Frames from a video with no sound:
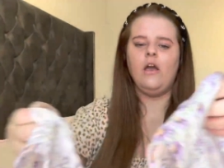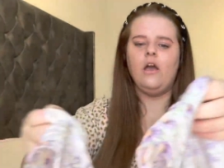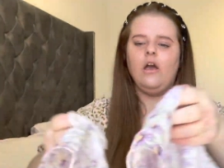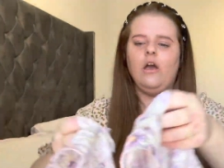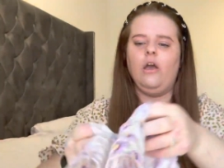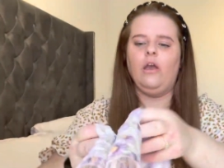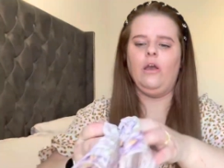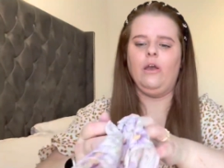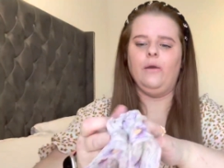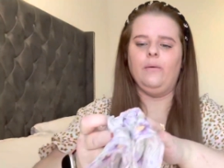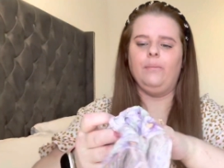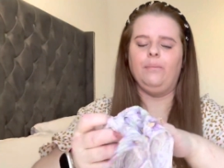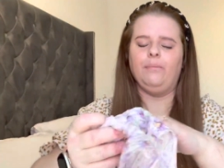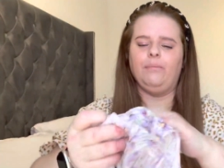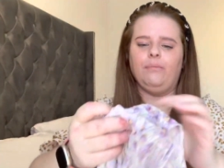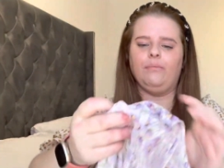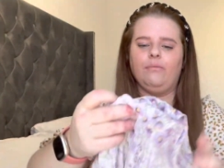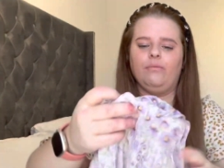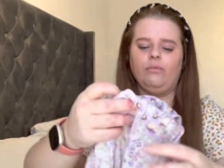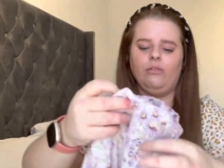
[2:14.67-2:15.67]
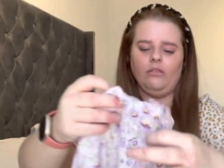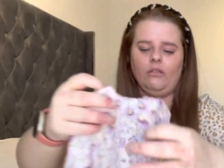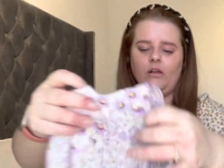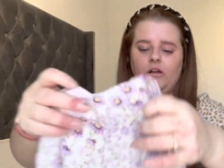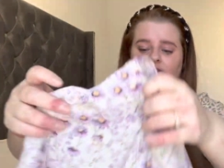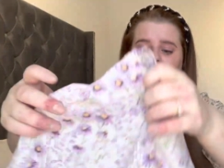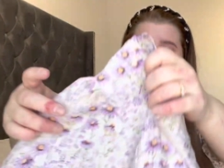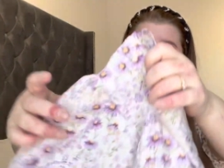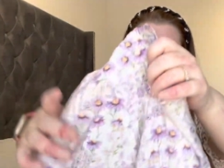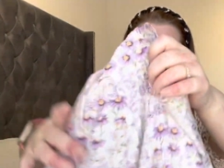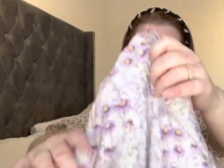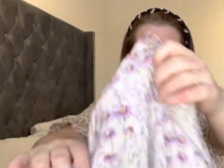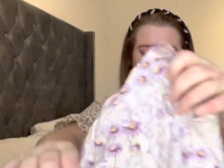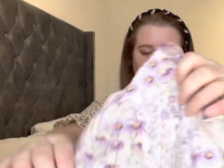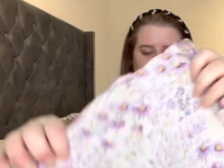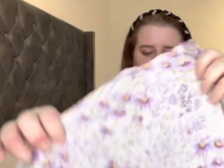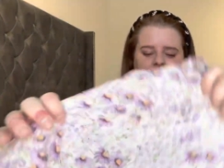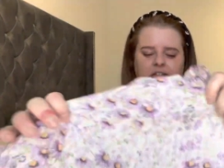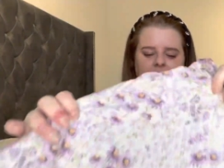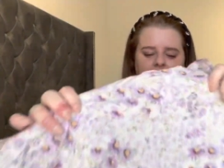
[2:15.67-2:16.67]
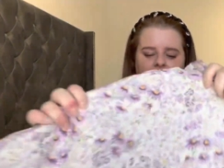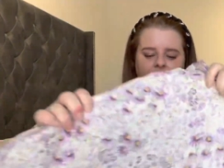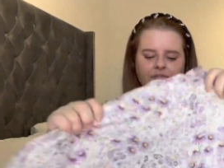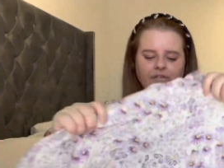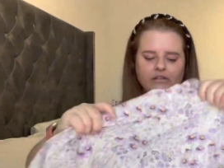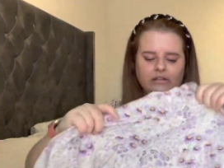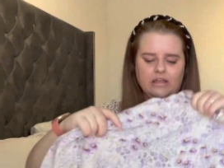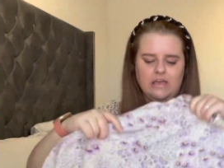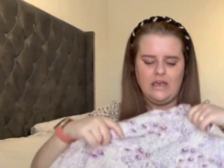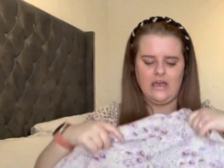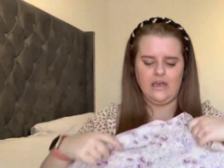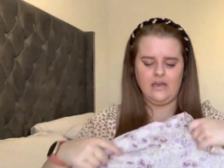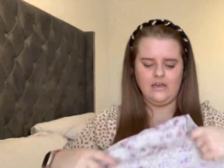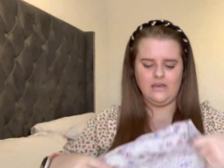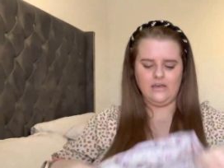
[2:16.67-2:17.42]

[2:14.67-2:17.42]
um, so that was definitely